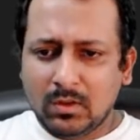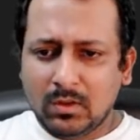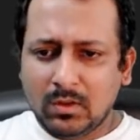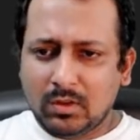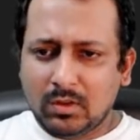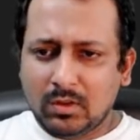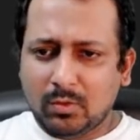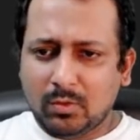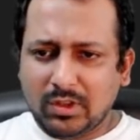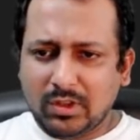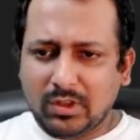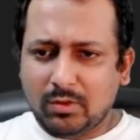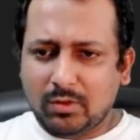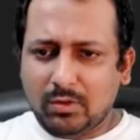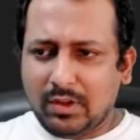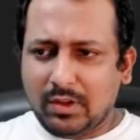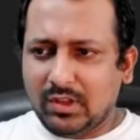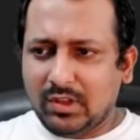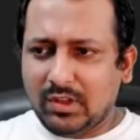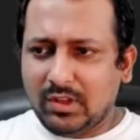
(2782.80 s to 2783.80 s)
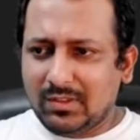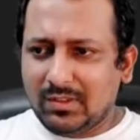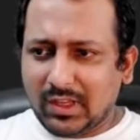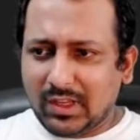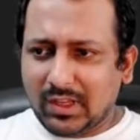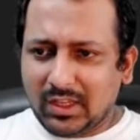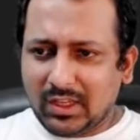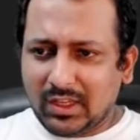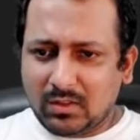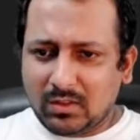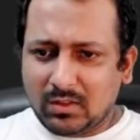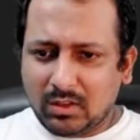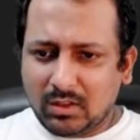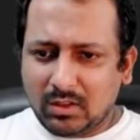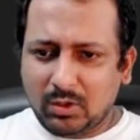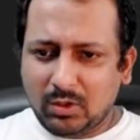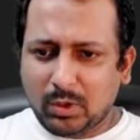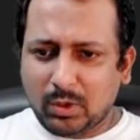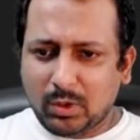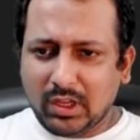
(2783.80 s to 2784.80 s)
So once you have these things,
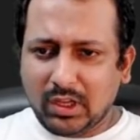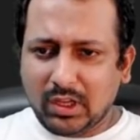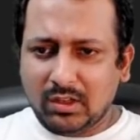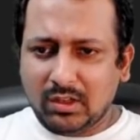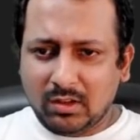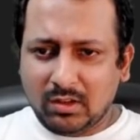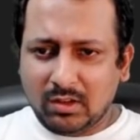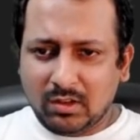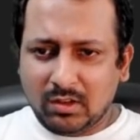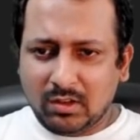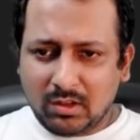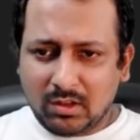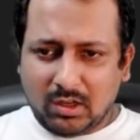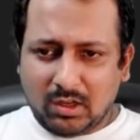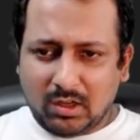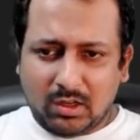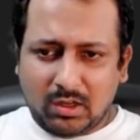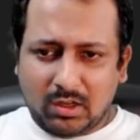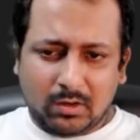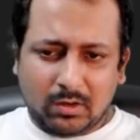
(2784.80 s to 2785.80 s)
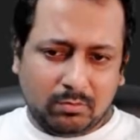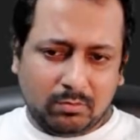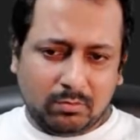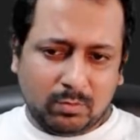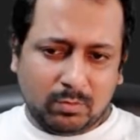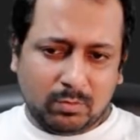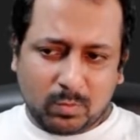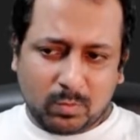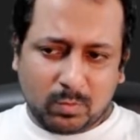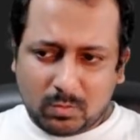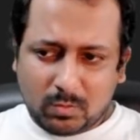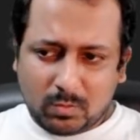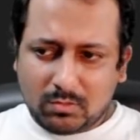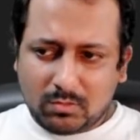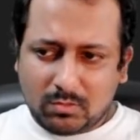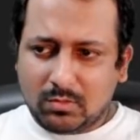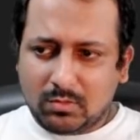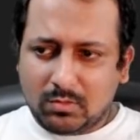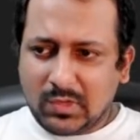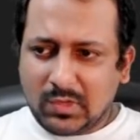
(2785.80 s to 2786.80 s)
you can
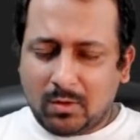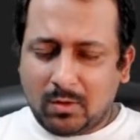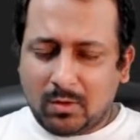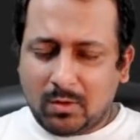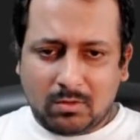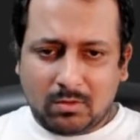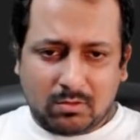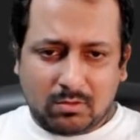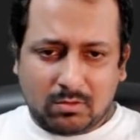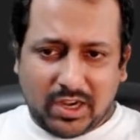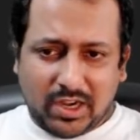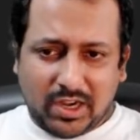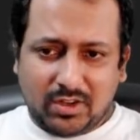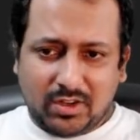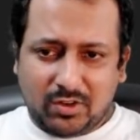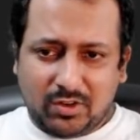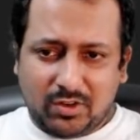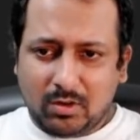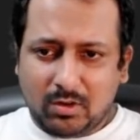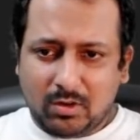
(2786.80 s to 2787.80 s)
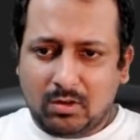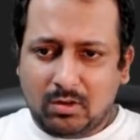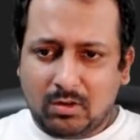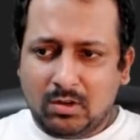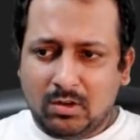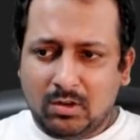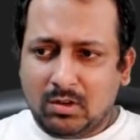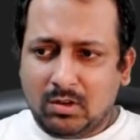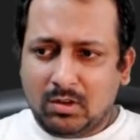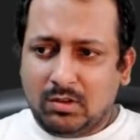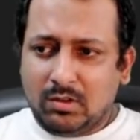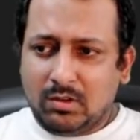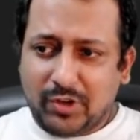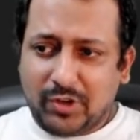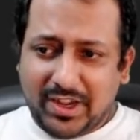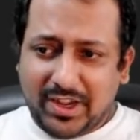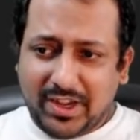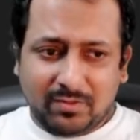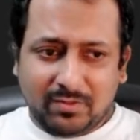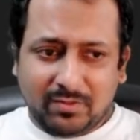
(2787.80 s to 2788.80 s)
now write your
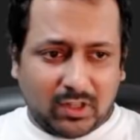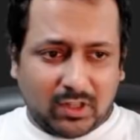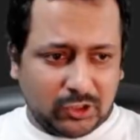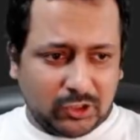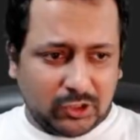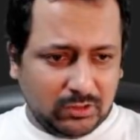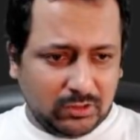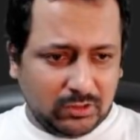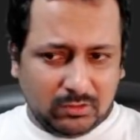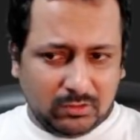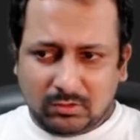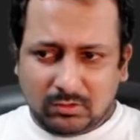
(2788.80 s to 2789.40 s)
training function,